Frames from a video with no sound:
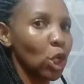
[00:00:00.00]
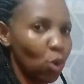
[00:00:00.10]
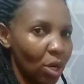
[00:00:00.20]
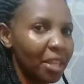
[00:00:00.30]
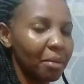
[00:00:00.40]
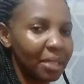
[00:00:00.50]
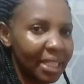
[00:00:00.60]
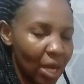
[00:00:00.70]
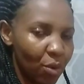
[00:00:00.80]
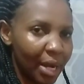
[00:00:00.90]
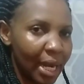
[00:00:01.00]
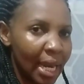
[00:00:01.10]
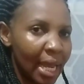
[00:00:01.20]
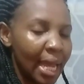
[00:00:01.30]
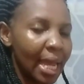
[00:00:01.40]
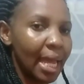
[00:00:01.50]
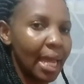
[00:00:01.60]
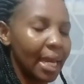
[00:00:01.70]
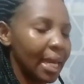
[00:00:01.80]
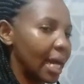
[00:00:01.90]
cool them down,
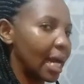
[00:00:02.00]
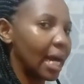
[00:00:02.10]
and